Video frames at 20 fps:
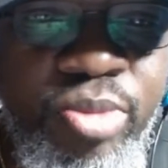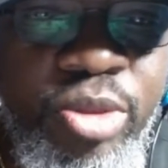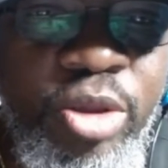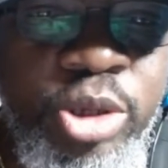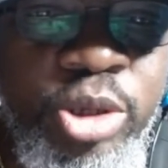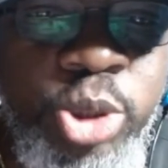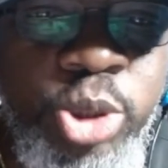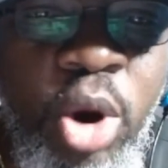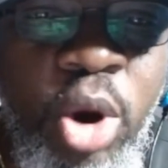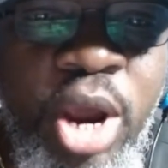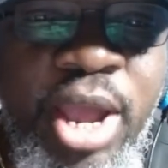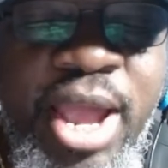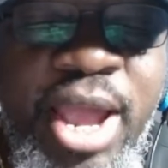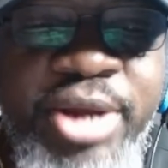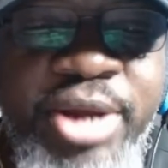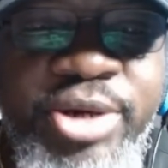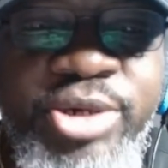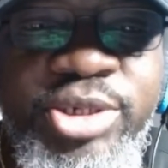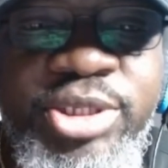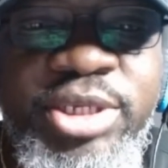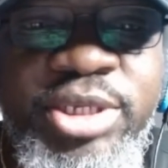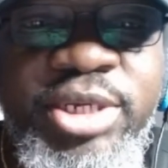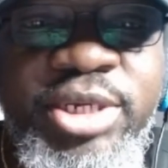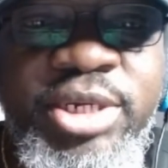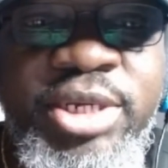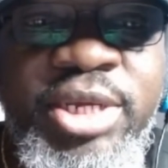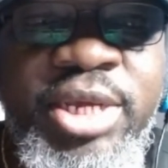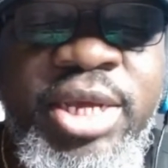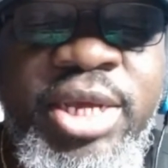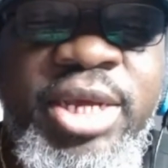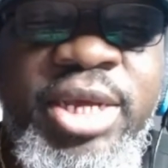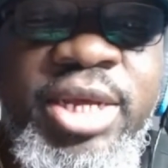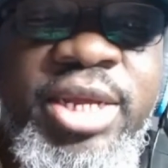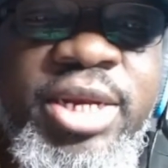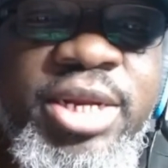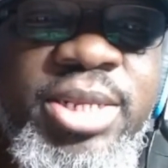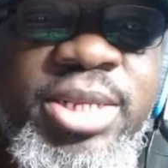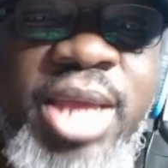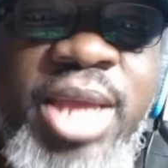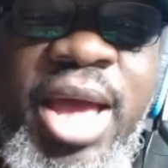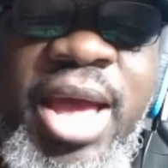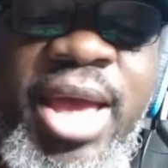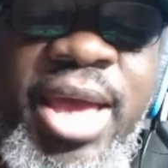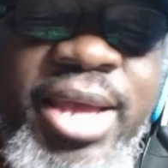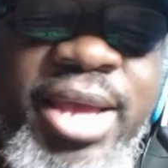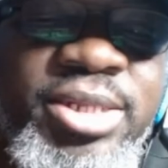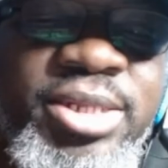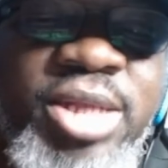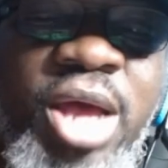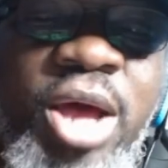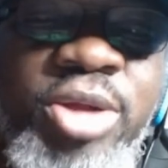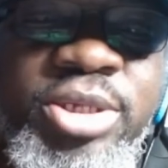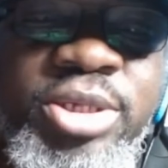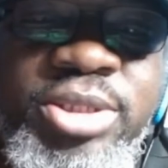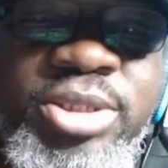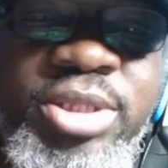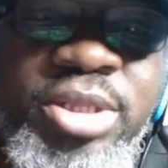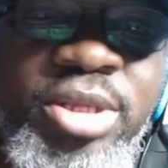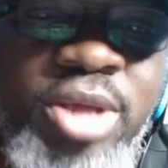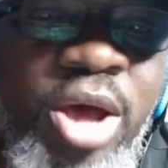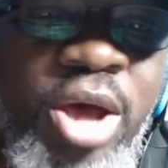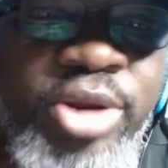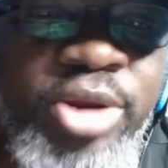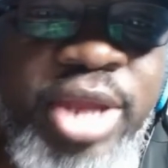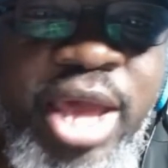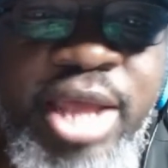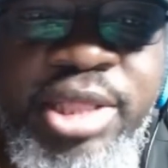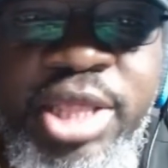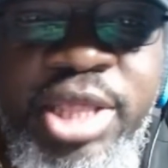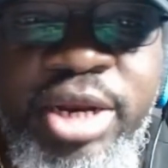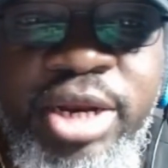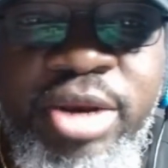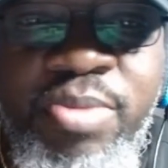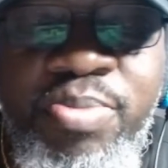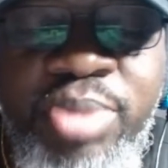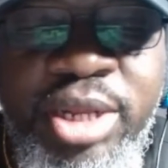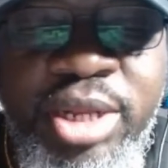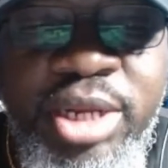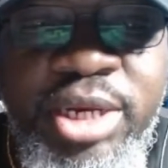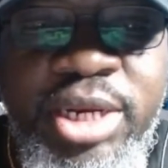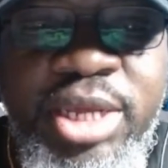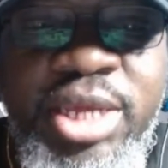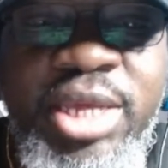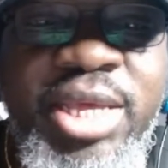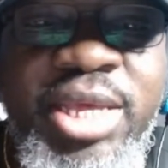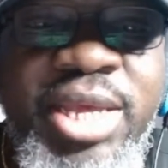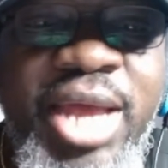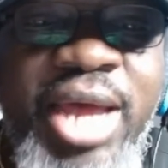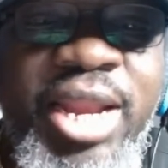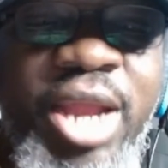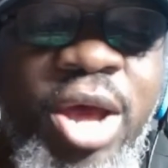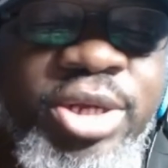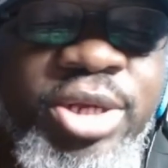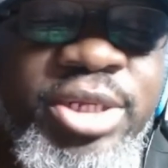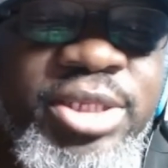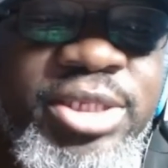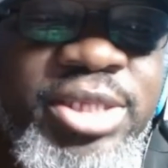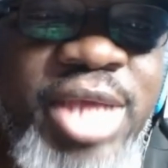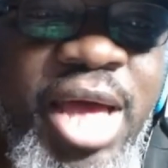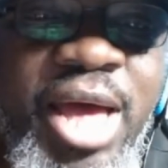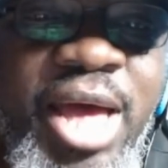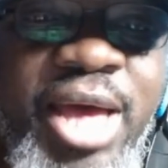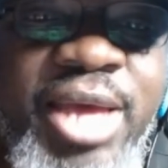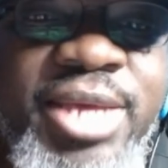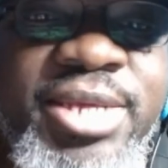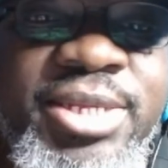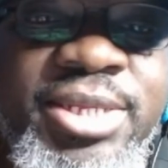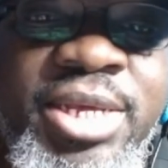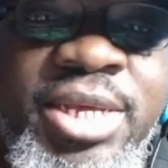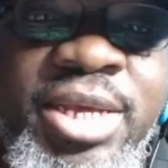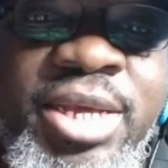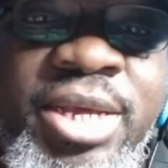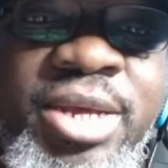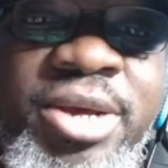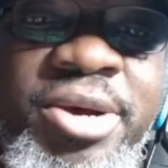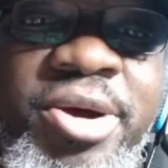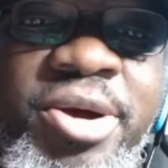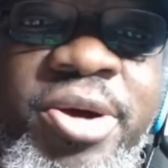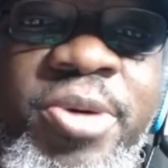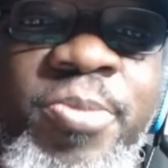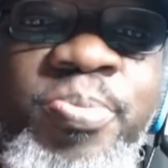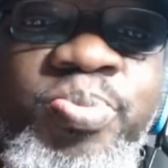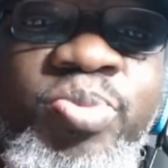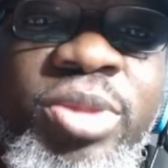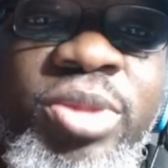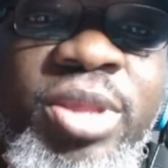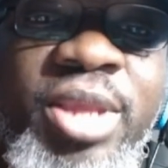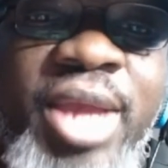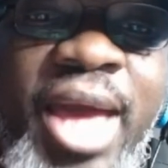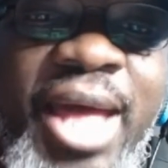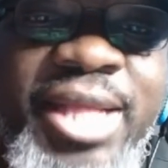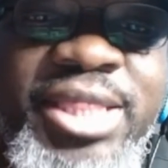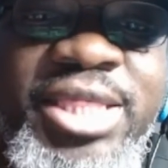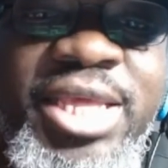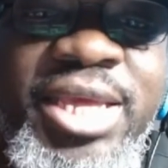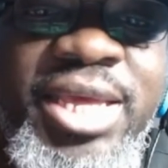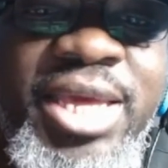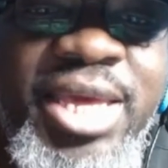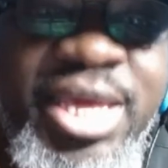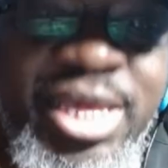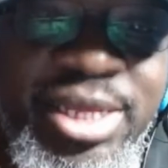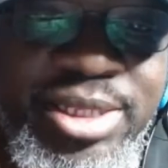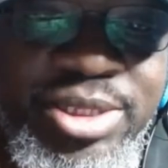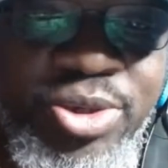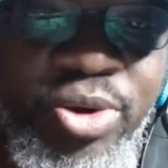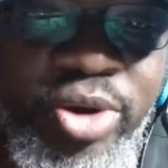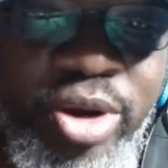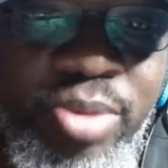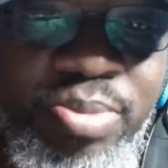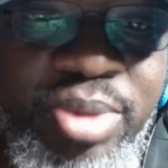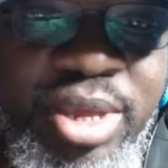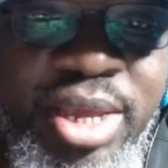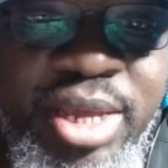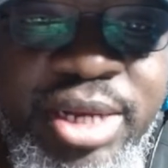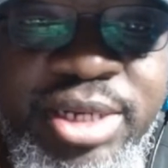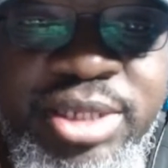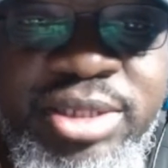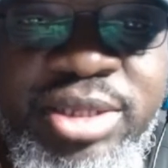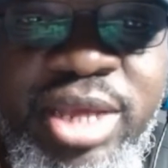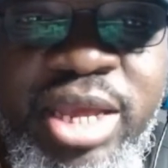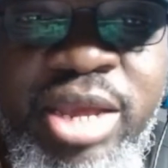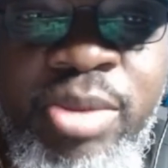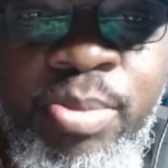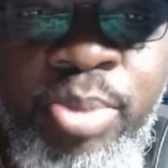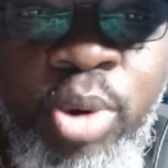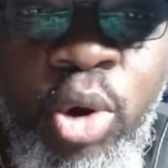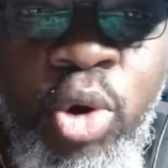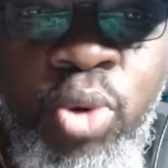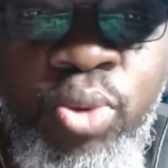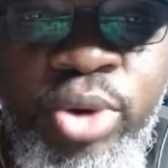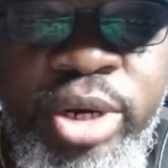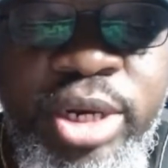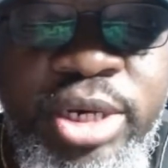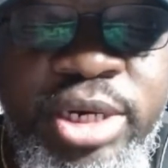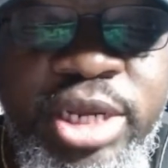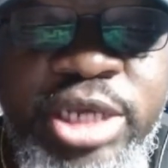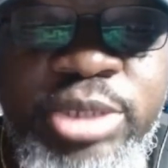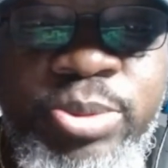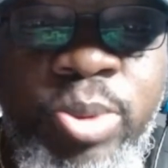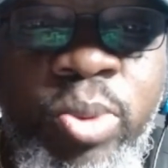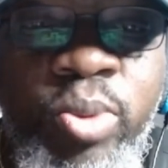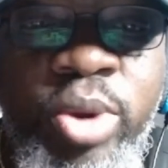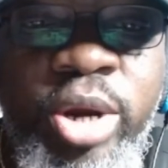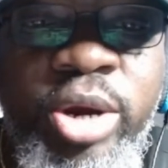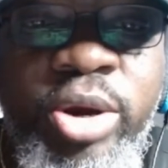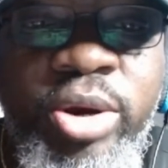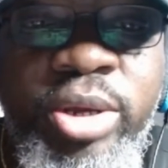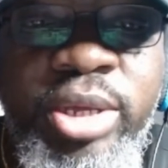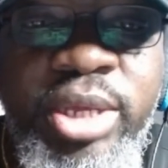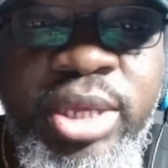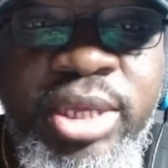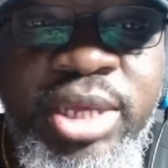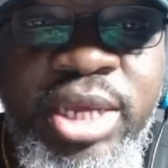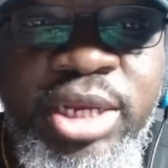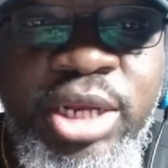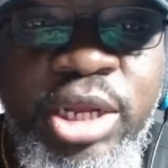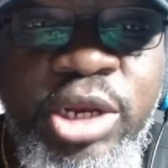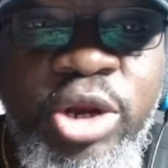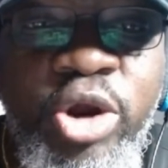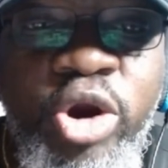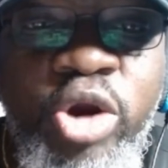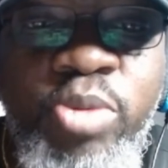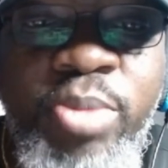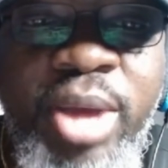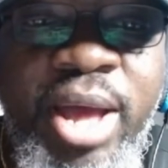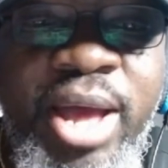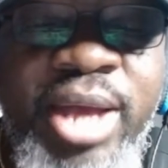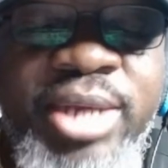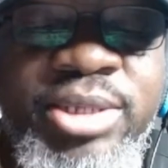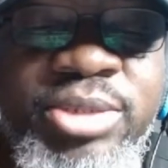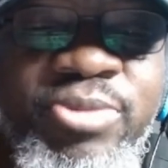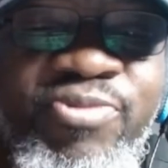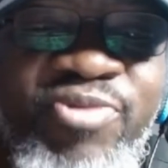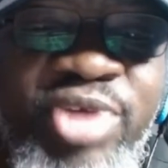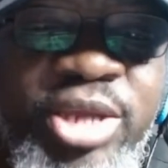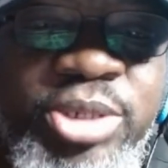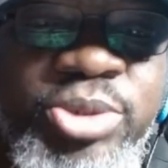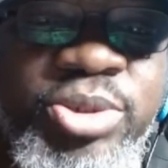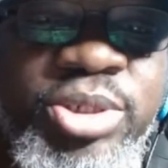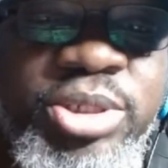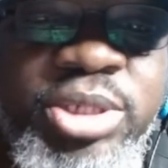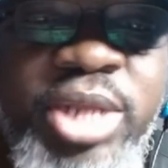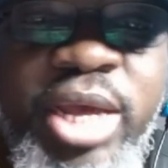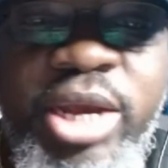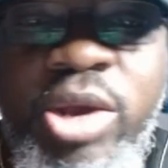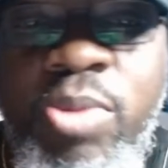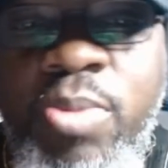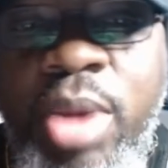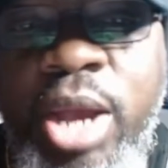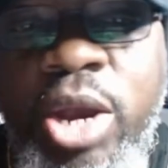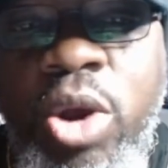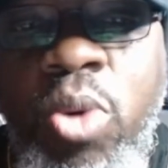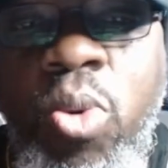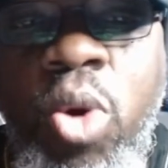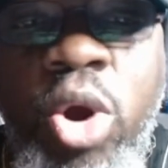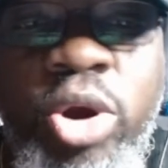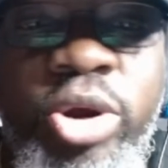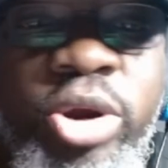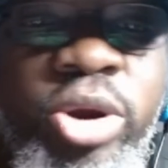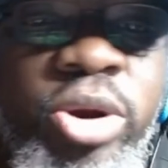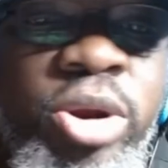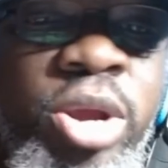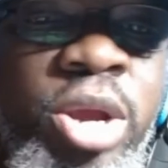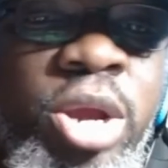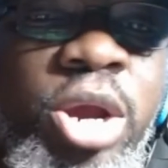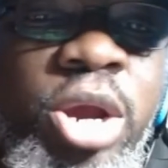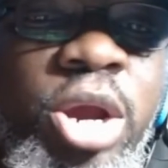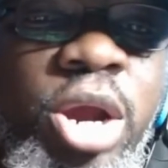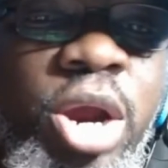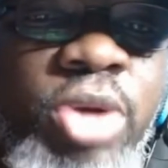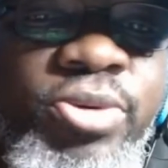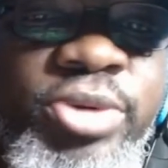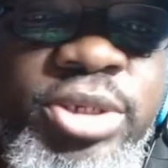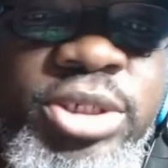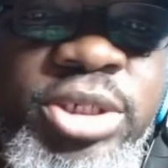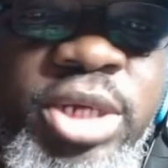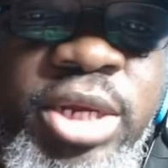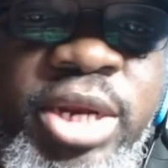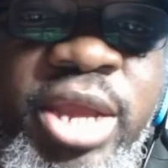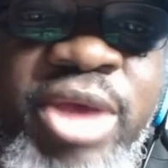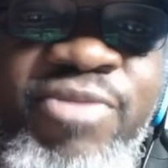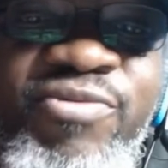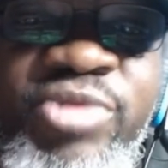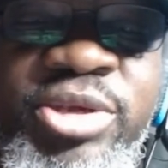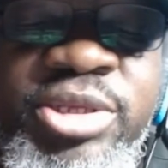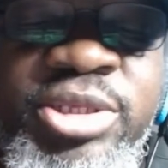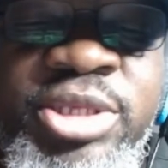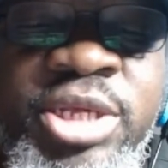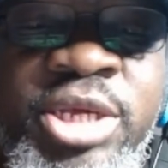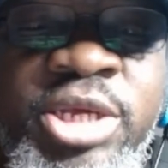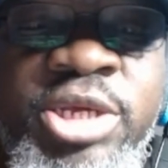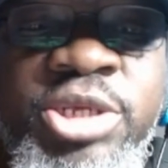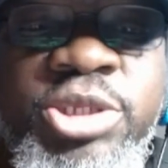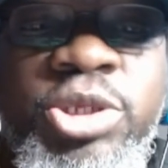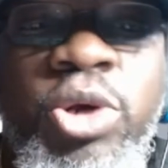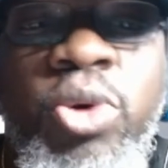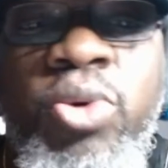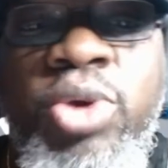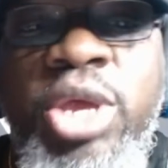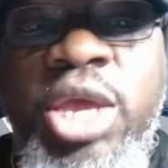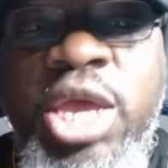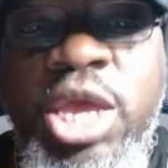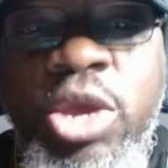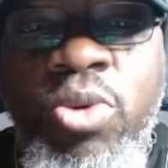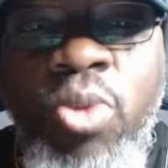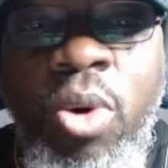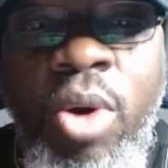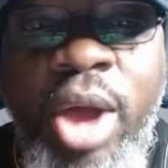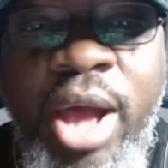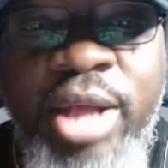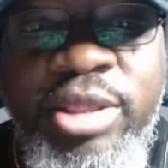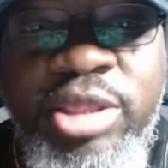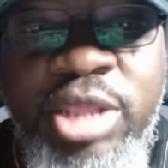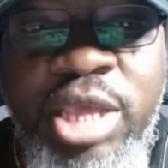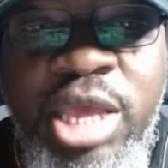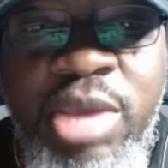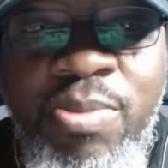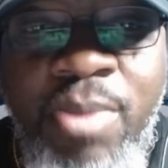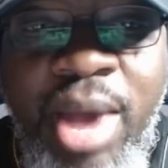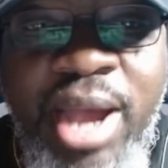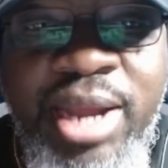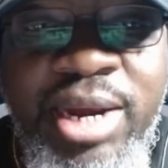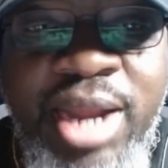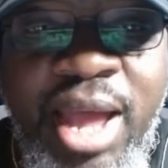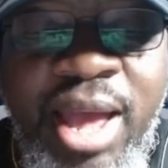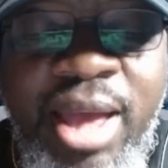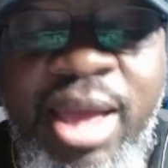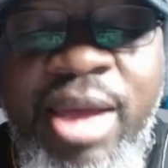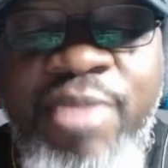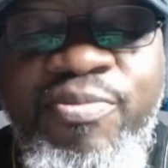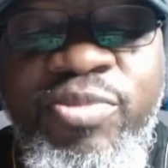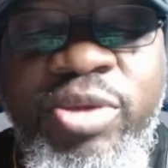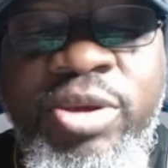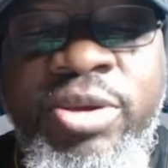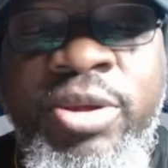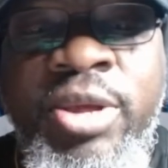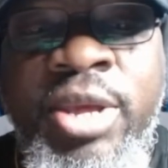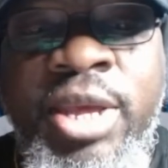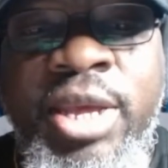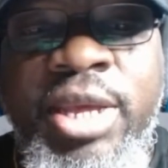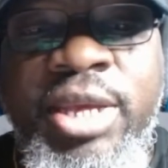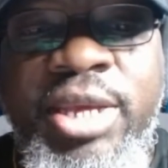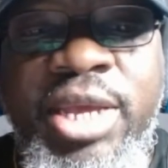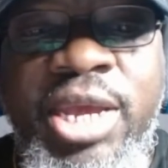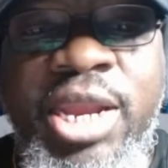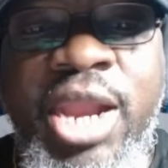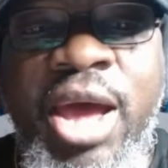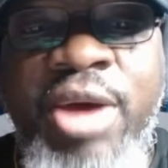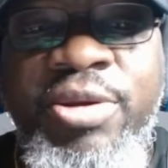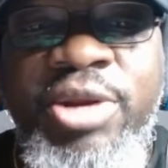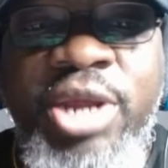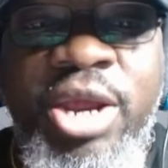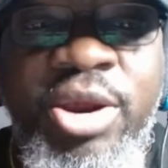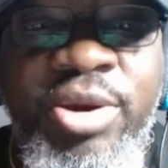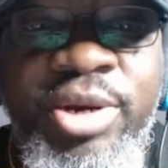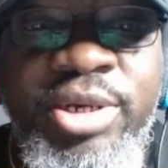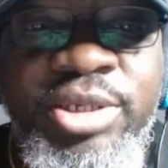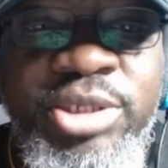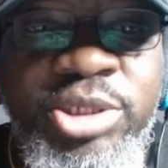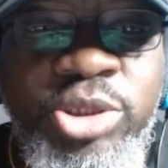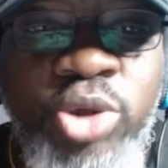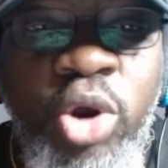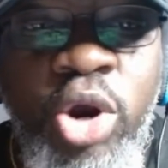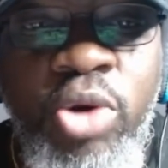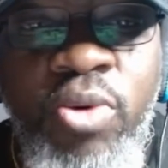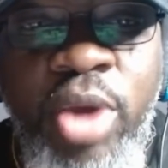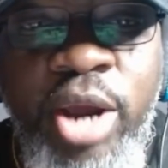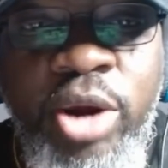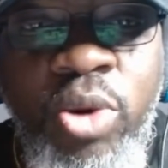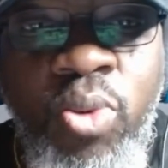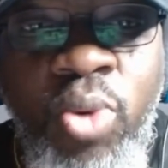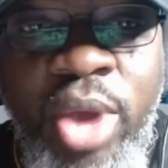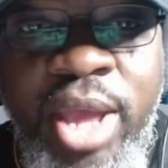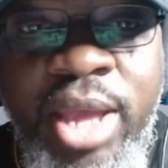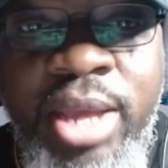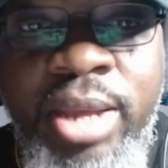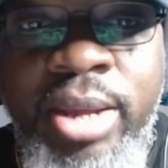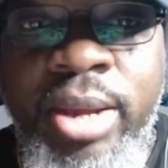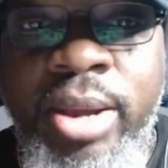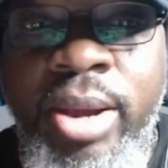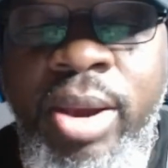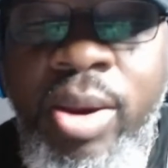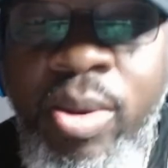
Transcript: Troy Anderson. This guy has all the athletic ability. He got all the size. I think he's going to be in the same boat with a Desmond Ridder. Can get to learn behind some veterans like a Michael Walker or Rashawn Evans. So he might not have to get out there and start right away.